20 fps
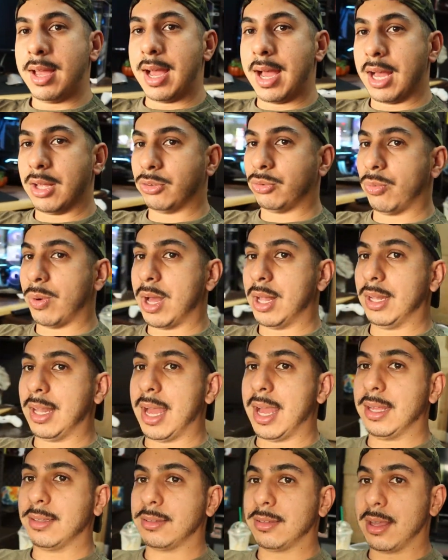as well
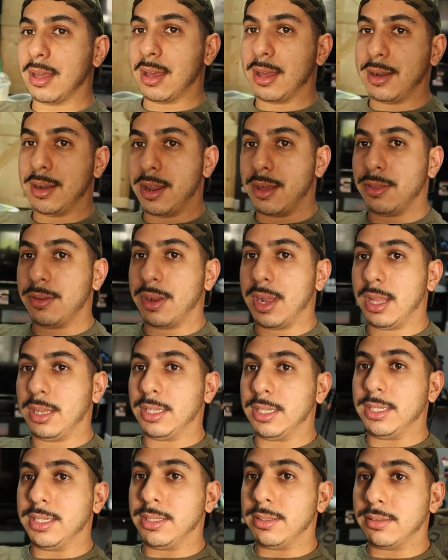as another
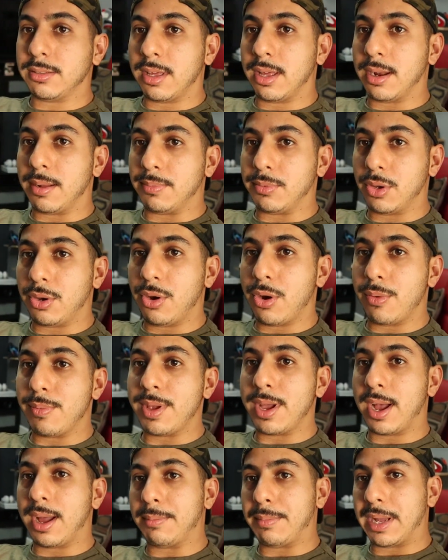LED setup to go
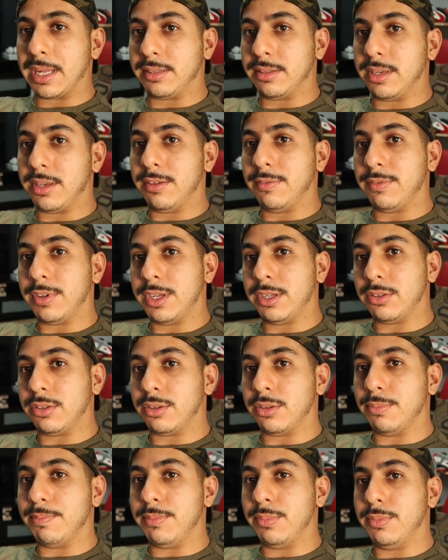behind my TV
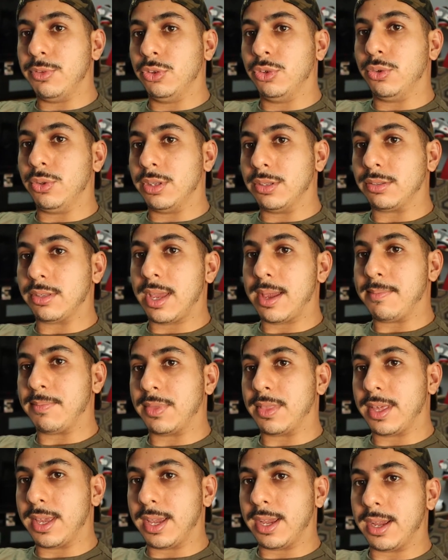to do the same
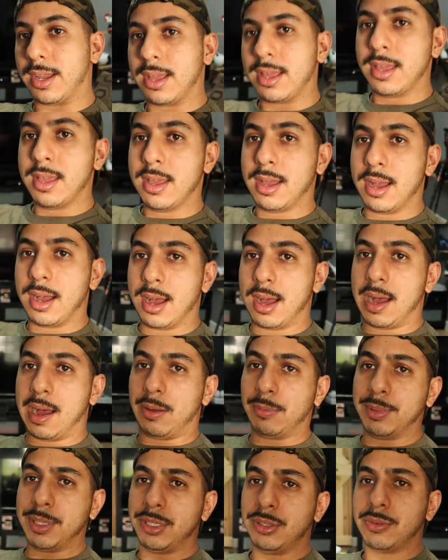thing. I'll
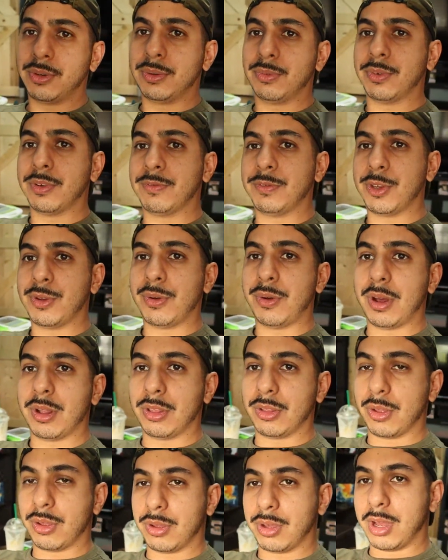be doing a review
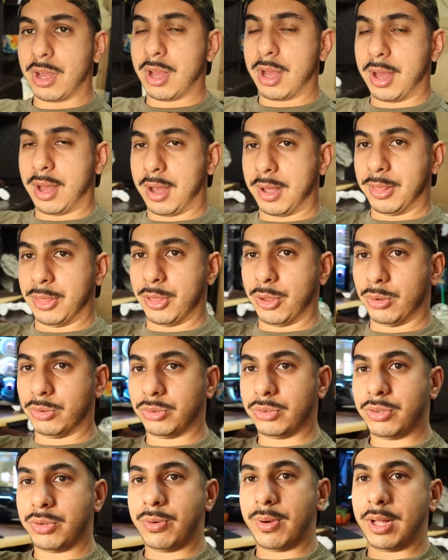on those
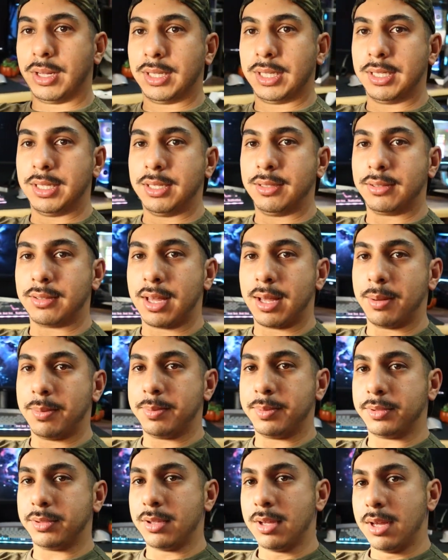2 LED
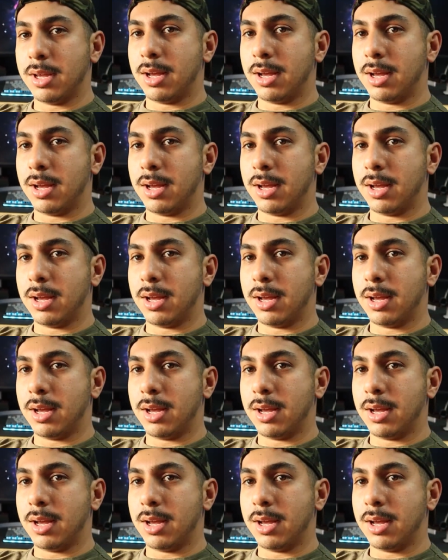setups